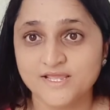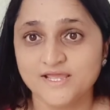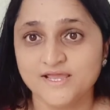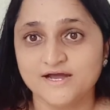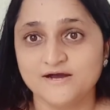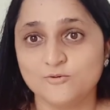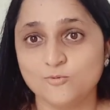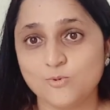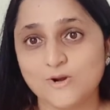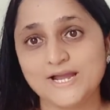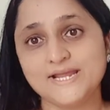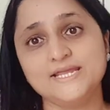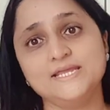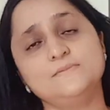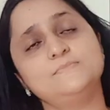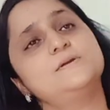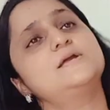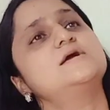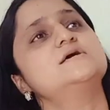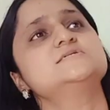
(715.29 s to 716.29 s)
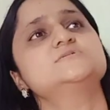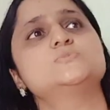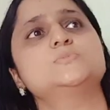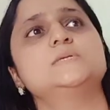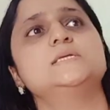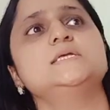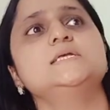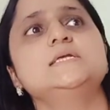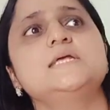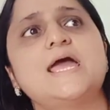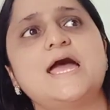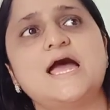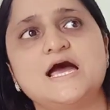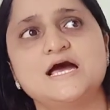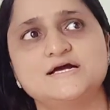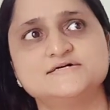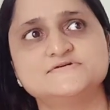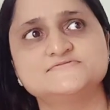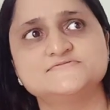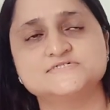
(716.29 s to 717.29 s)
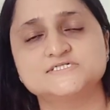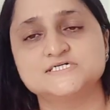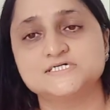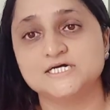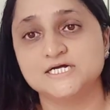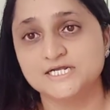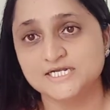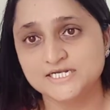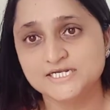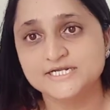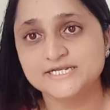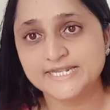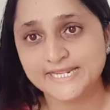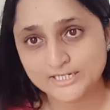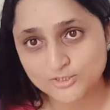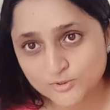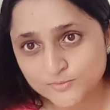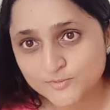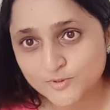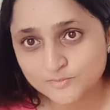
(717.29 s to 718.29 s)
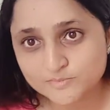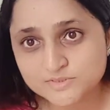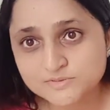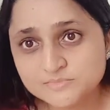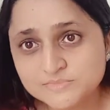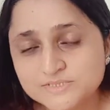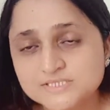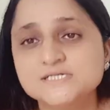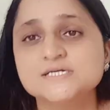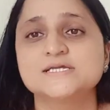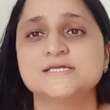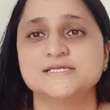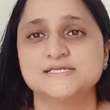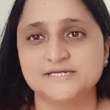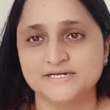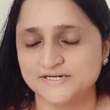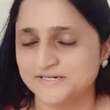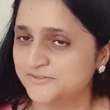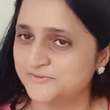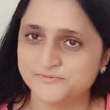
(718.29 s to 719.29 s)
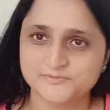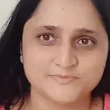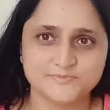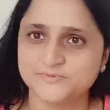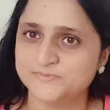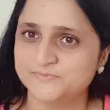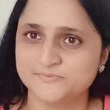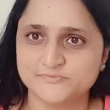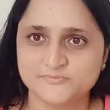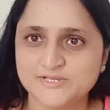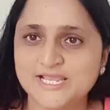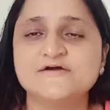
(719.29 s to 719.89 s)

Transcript: Why? Because we have a dengue problem. We have